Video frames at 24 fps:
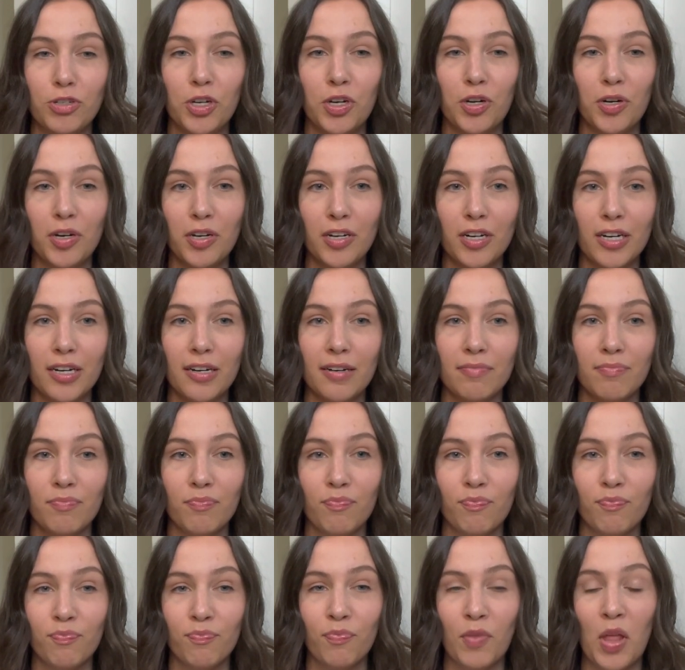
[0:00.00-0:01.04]
her
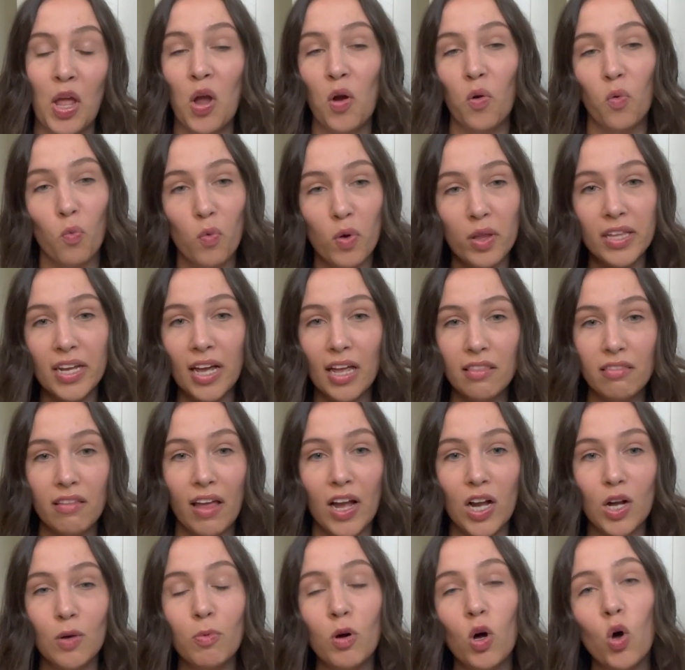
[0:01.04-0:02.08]
really
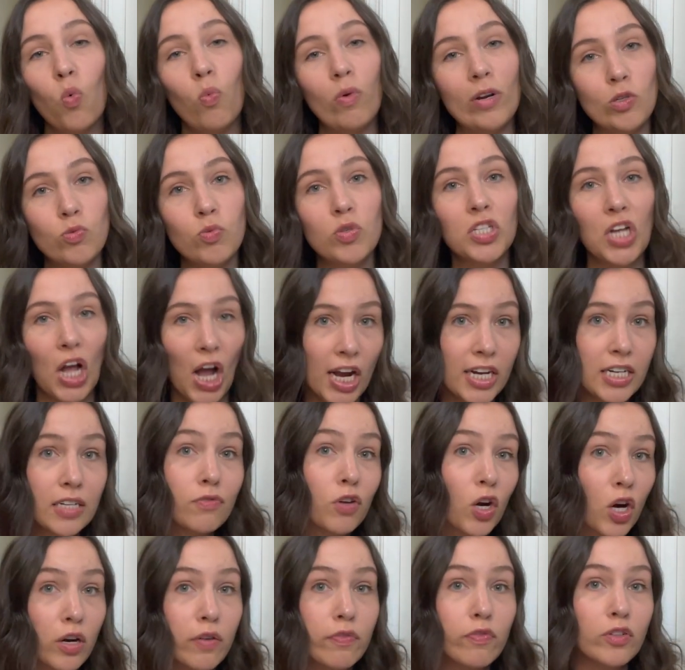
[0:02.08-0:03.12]
unlikable, which was kind of
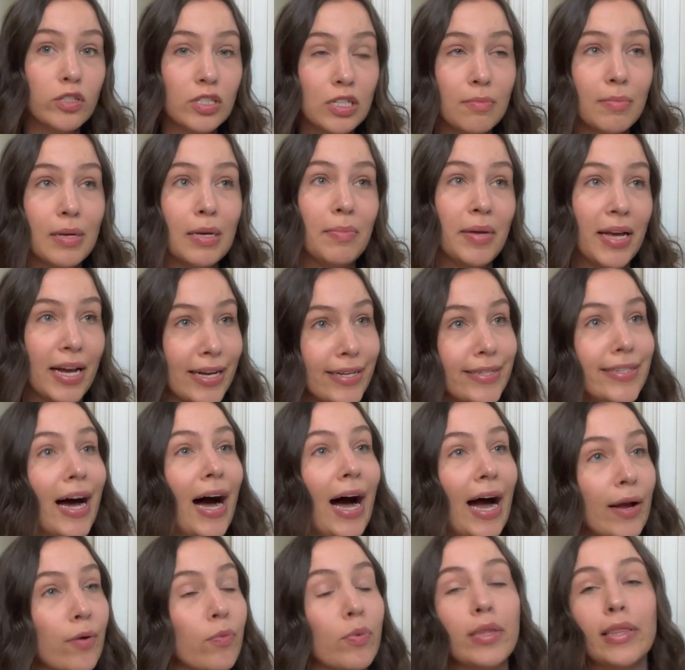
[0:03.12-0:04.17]
hurtful to me because
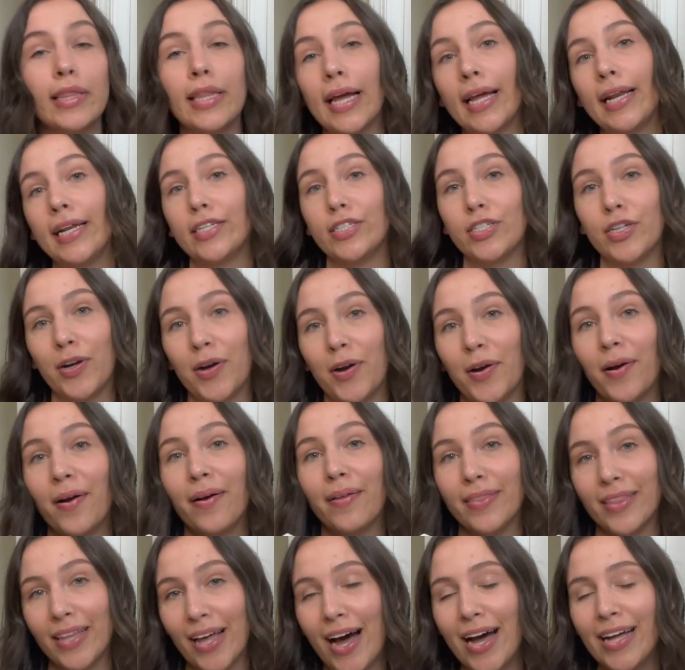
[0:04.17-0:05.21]
I related to her a
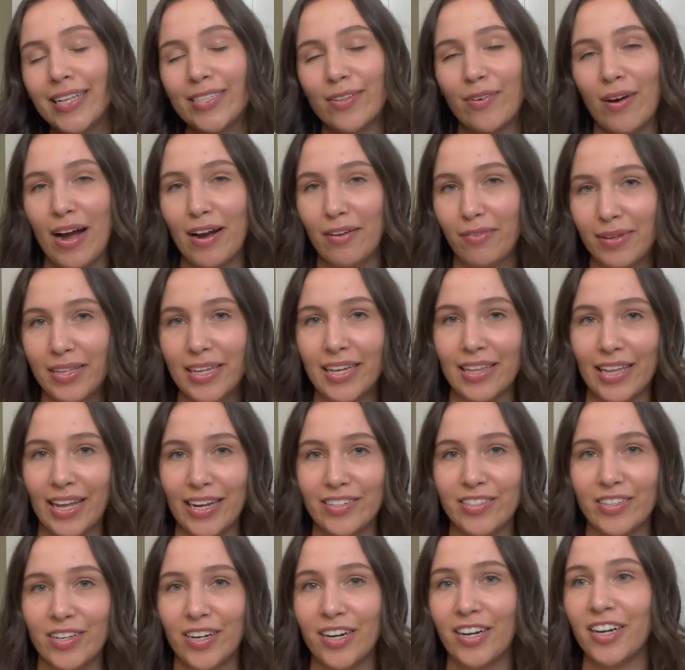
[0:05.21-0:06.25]
lot, so I really
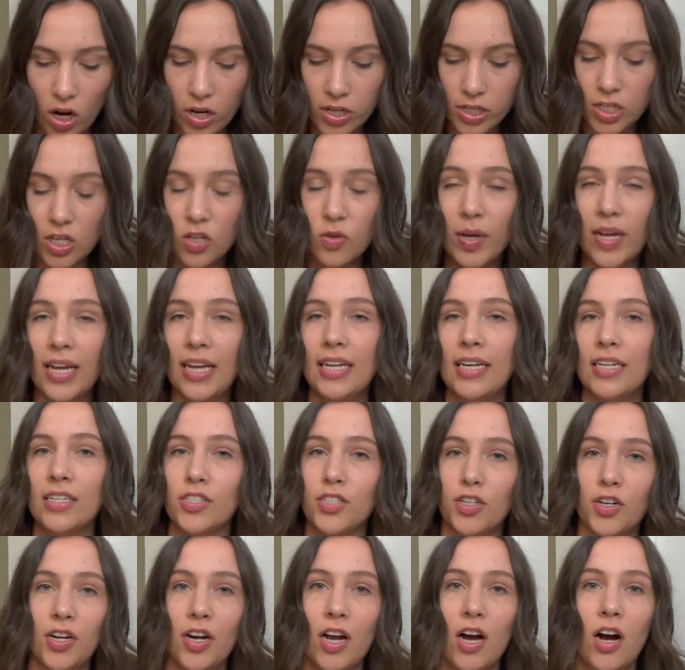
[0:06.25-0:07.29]
liked her. Also in A
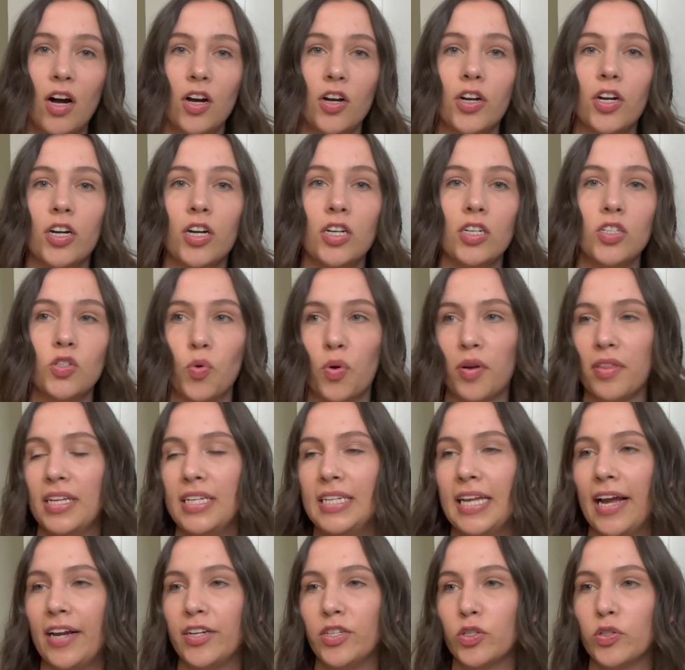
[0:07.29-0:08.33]
Certain Hunger, Dorothy
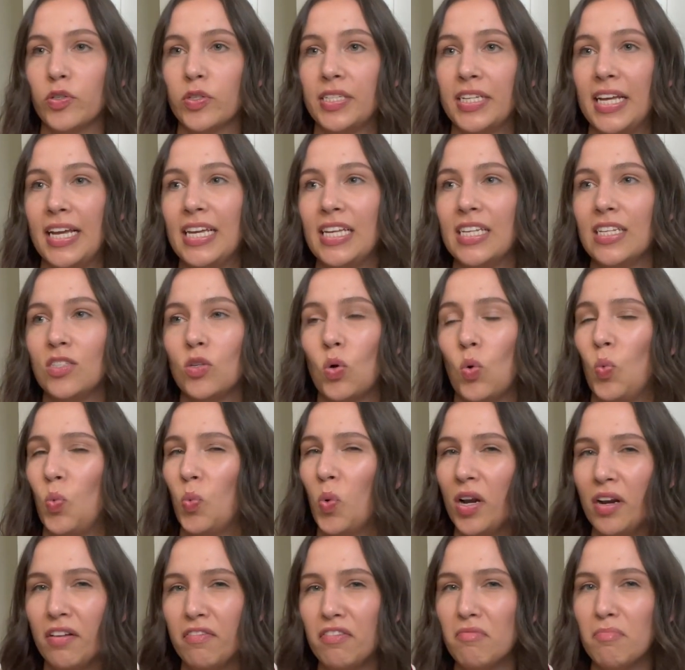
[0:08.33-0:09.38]
Daniels is
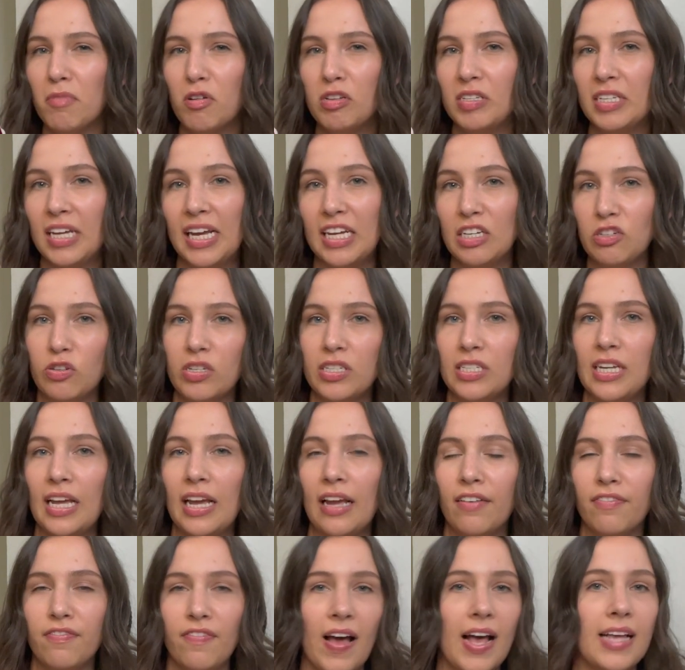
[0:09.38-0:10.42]
one of the most
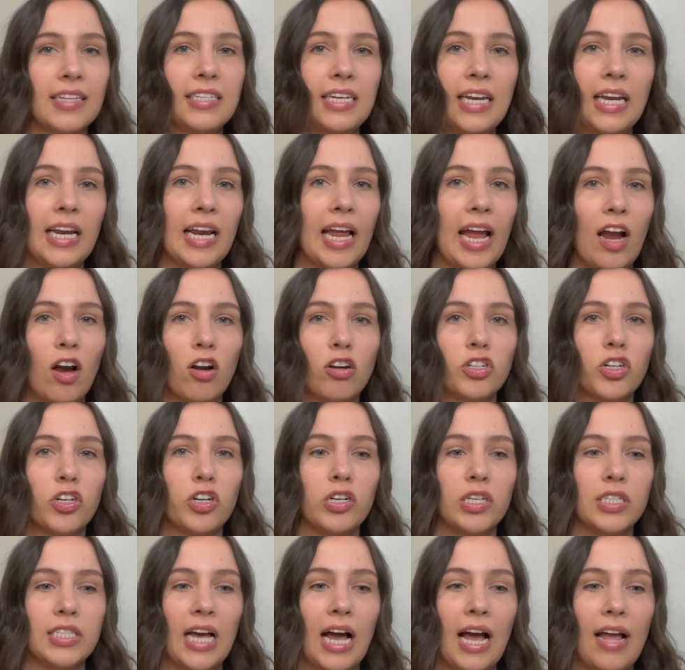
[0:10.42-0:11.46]
interesting, fascinating
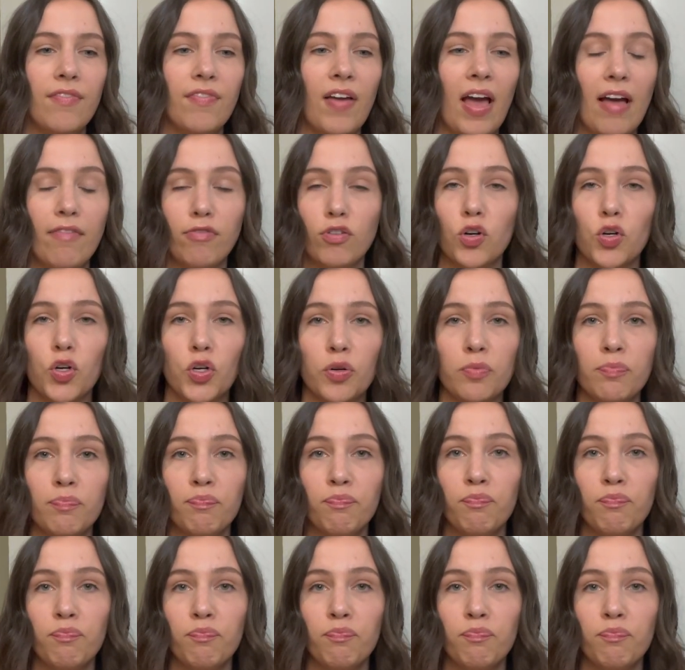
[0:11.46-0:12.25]
characters I've ever